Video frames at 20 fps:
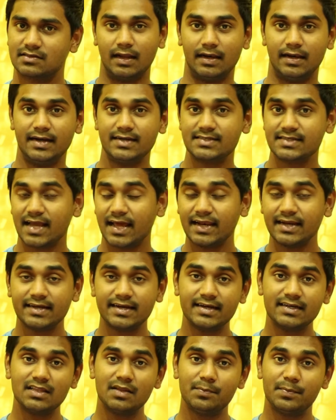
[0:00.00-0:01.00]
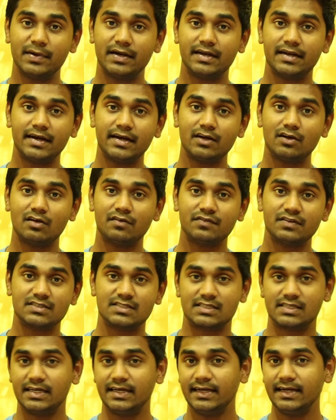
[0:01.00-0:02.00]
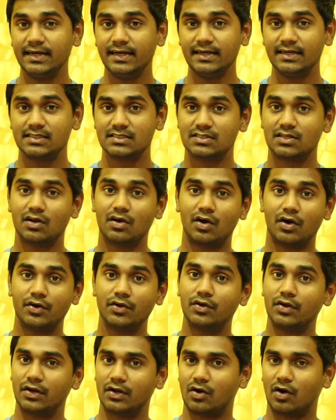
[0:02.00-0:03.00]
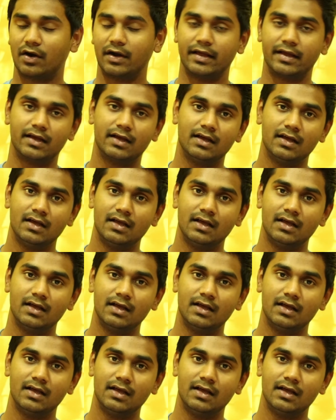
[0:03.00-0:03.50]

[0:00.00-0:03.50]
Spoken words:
Let's calculate the bitrate of a CD digital audio recording.